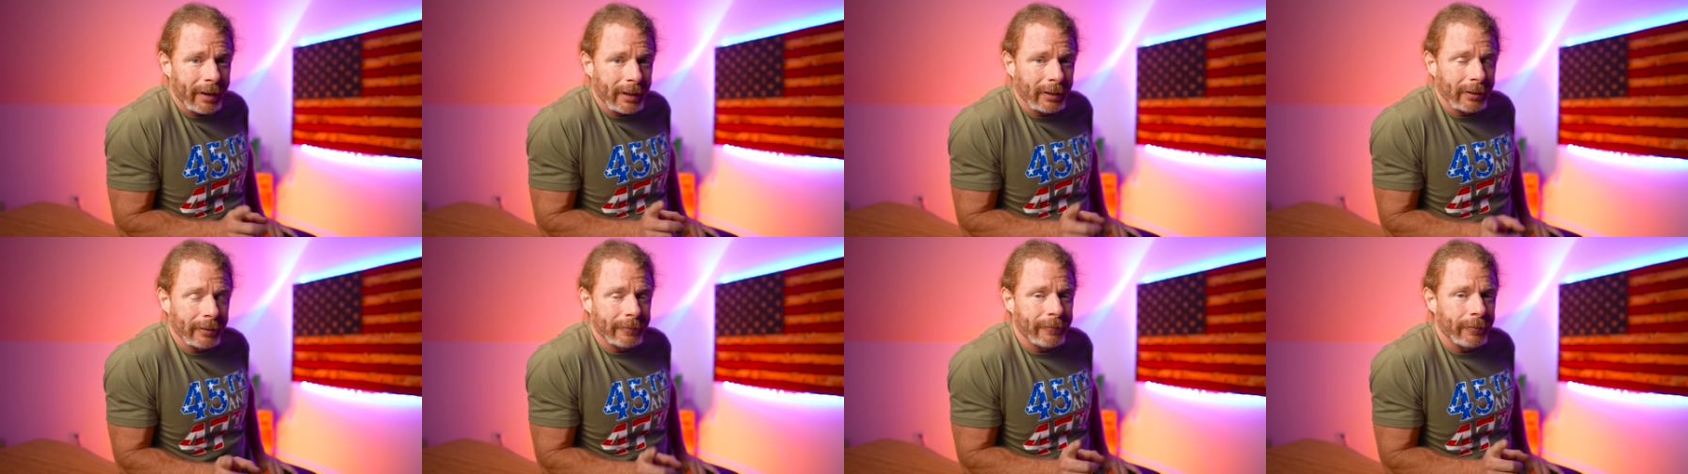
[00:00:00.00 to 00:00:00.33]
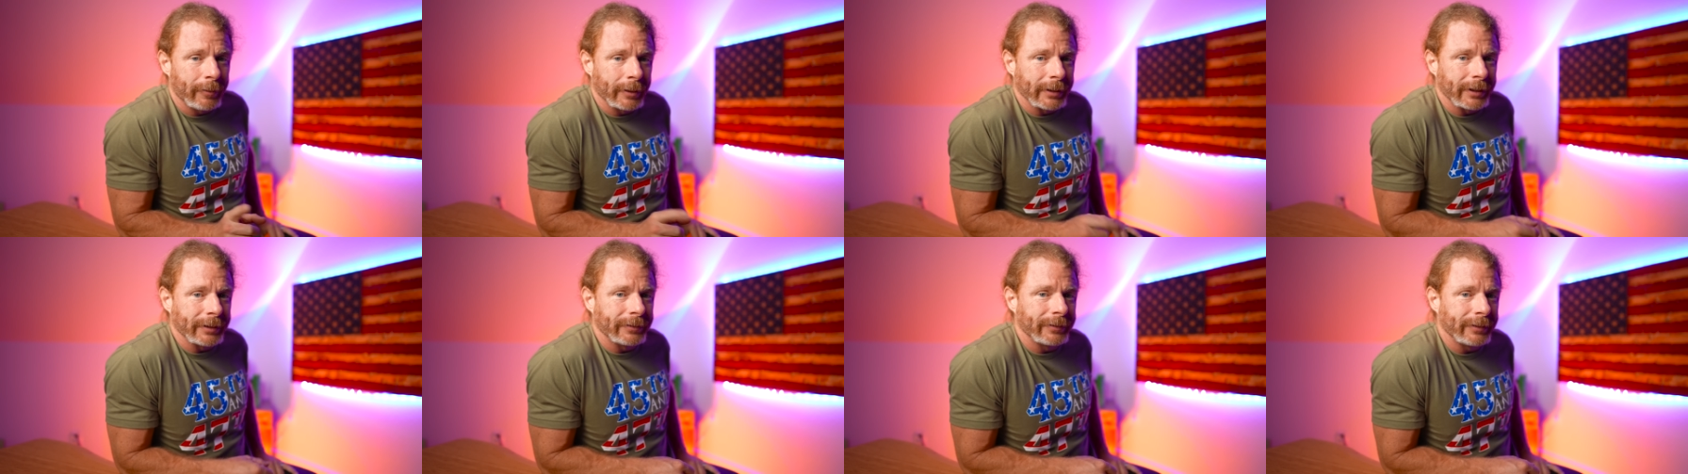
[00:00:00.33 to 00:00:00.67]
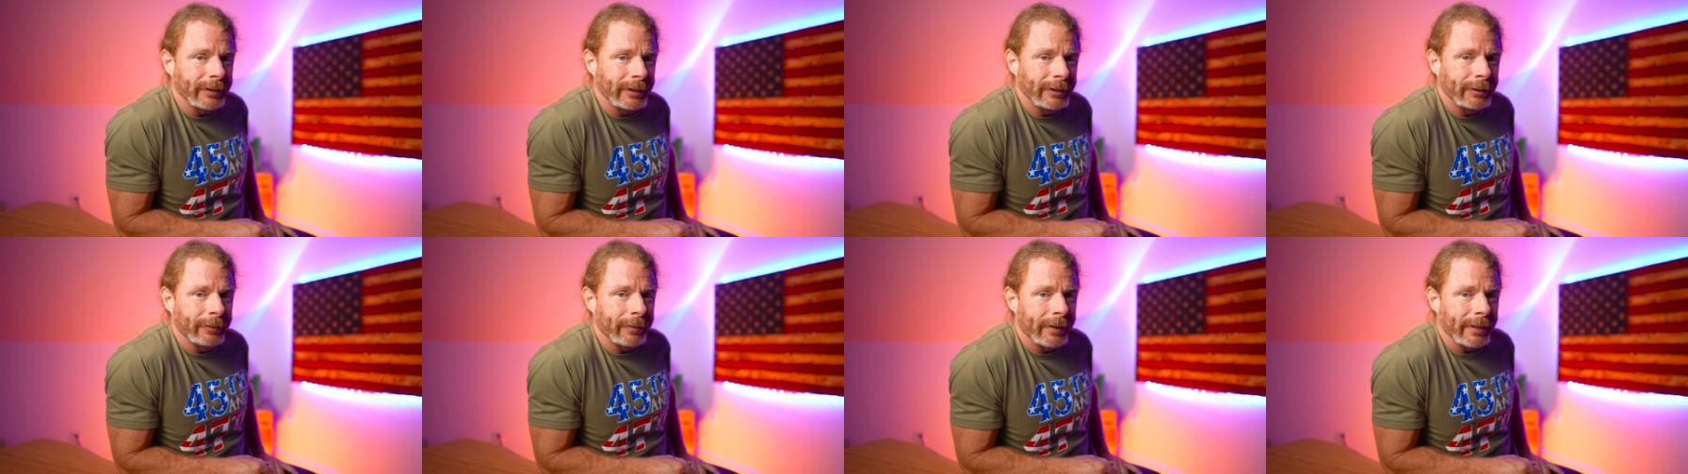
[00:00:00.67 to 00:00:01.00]
I look forward to
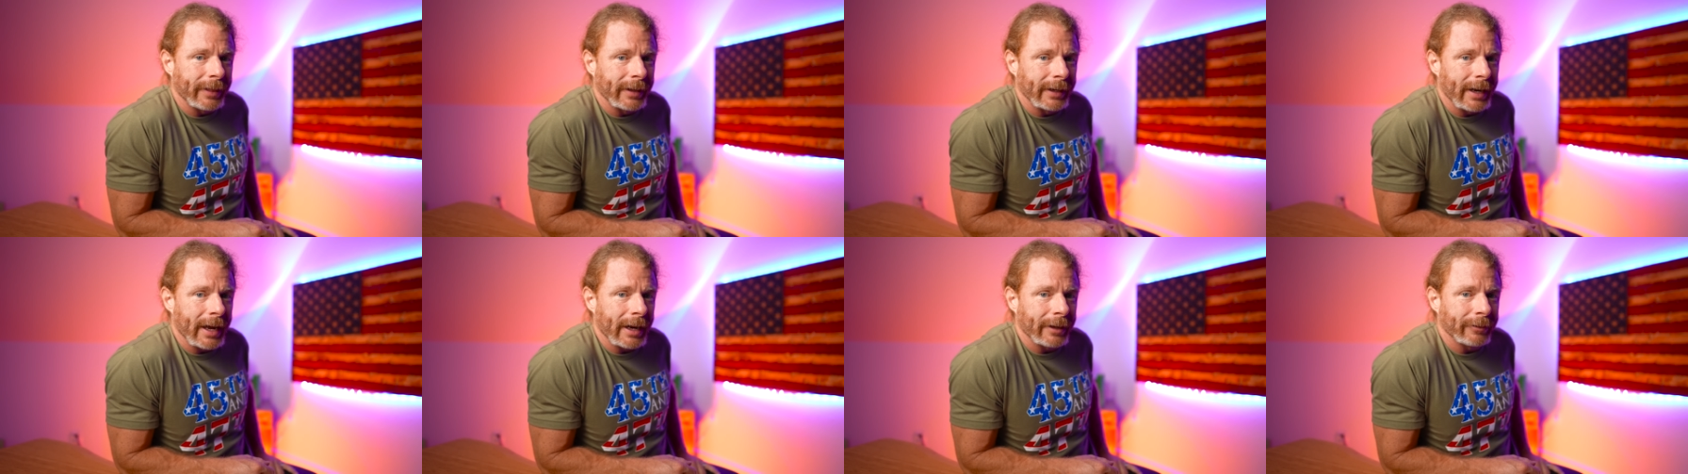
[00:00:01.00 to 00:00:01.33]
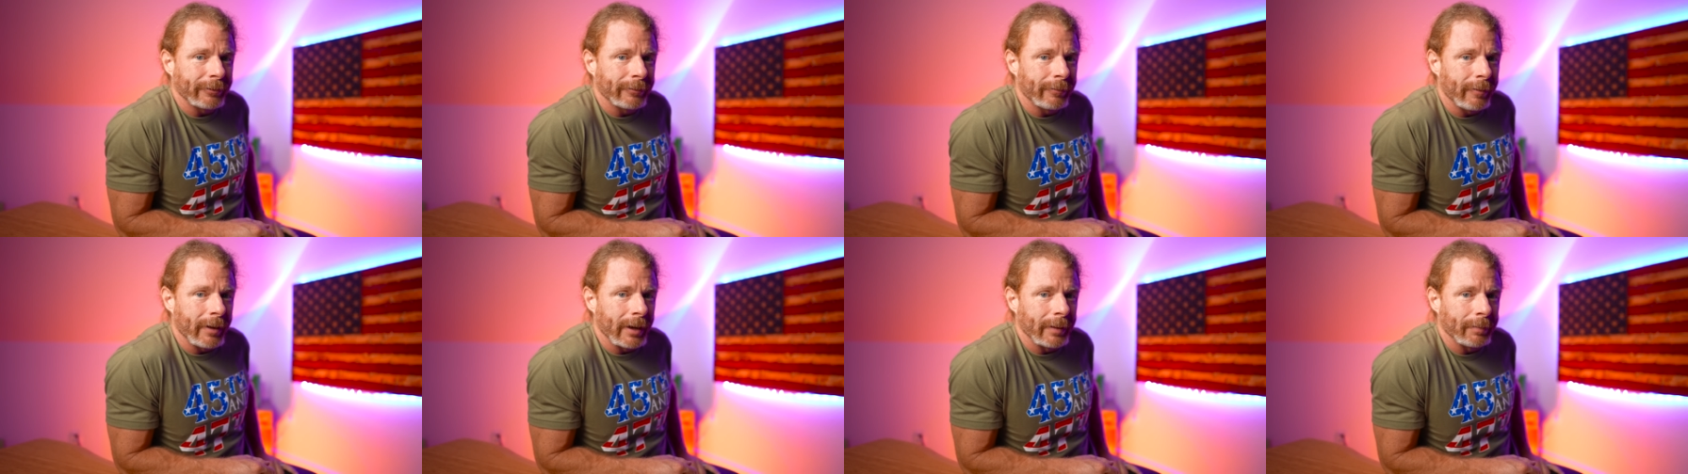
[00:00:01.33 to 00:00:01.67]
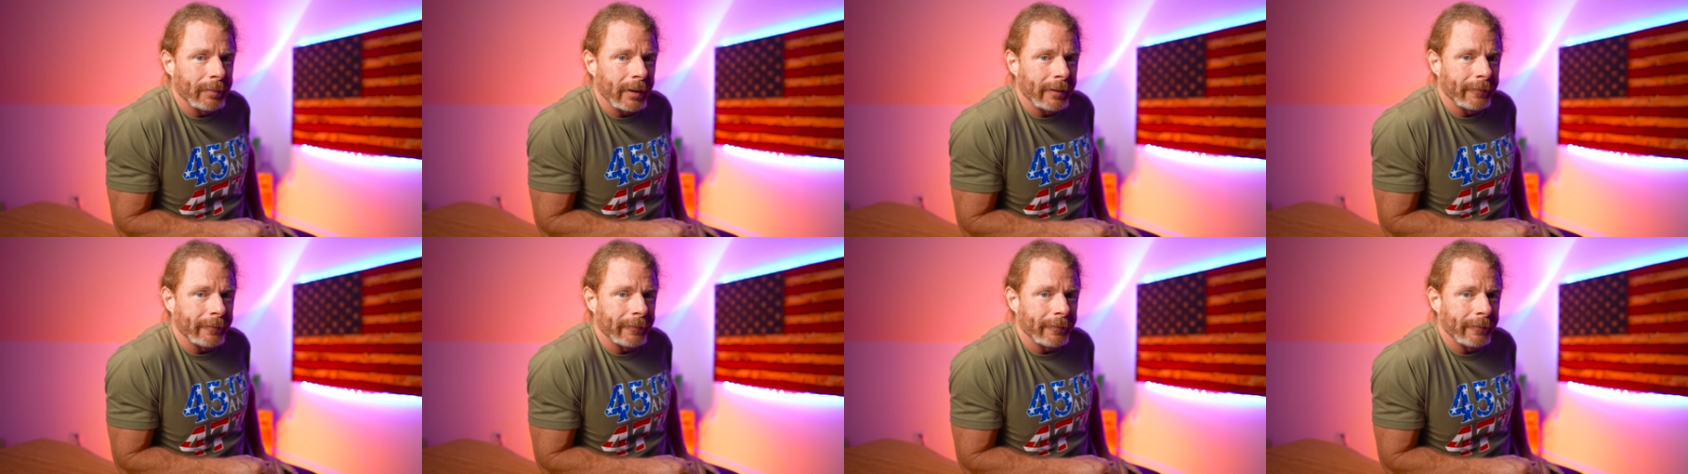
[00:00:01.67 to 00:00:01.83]
seeing you on the next one.